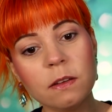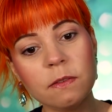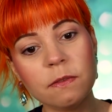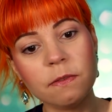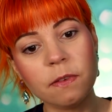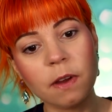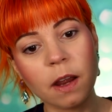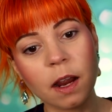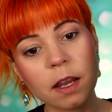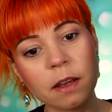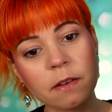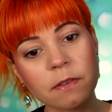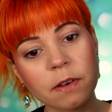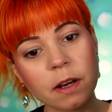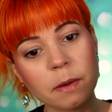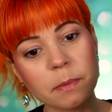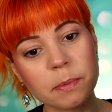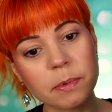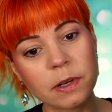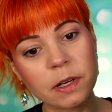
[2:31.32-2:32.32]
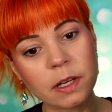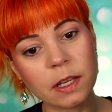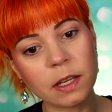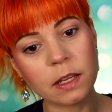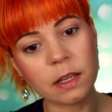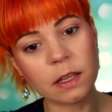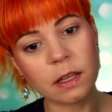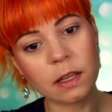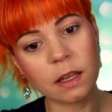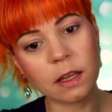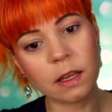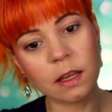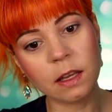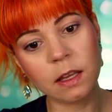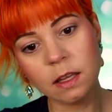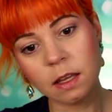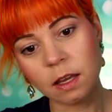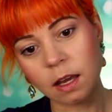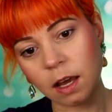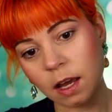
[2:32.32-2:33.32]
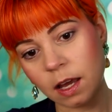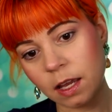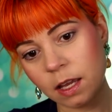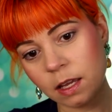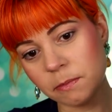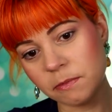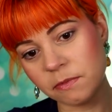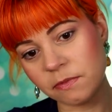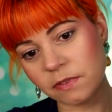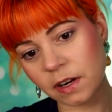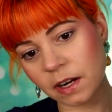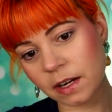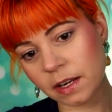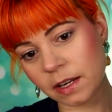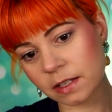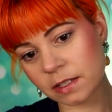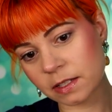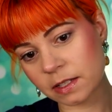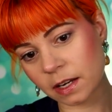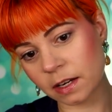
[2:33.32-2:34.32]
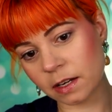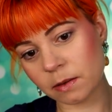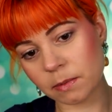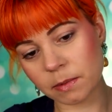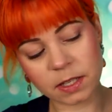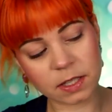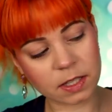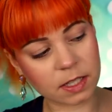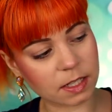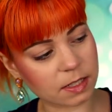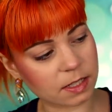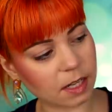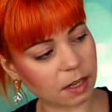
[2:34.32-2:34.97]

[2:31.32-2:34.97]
Very, very pretty. I am very excited about these.